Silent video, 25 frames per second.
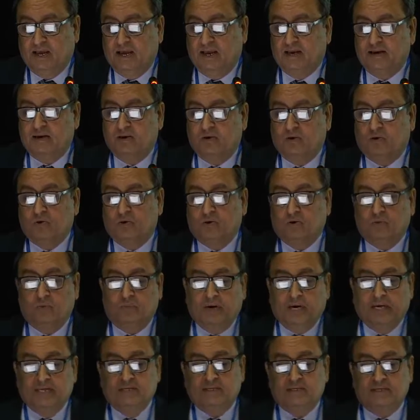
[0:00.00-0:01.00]
And
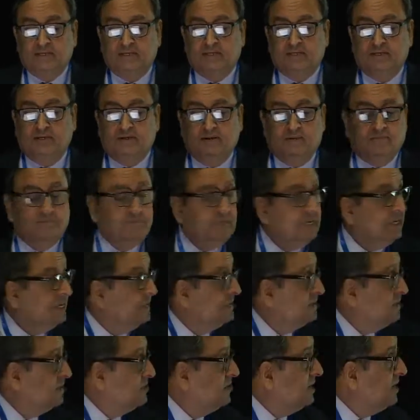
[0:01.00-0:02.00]
tautomycin being
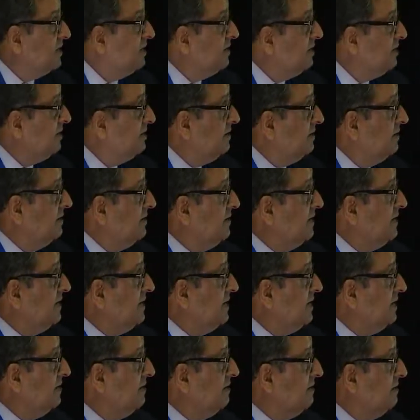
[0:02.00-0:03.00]
studied,
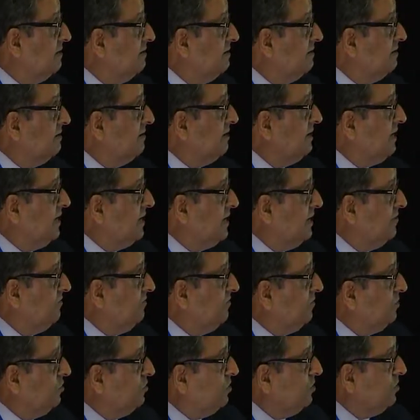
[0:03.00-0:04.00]
and
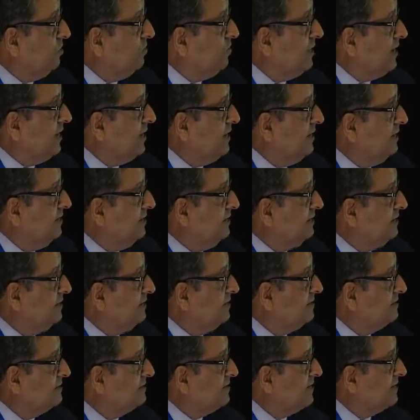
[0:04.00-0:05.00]
leflunomide,
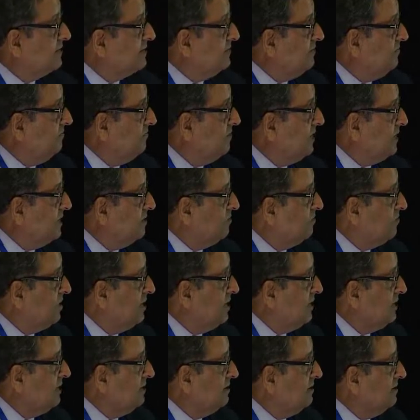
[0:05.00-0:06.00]
its active
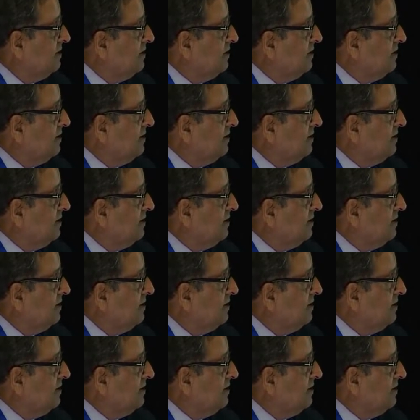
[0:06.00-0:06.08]
metabolite,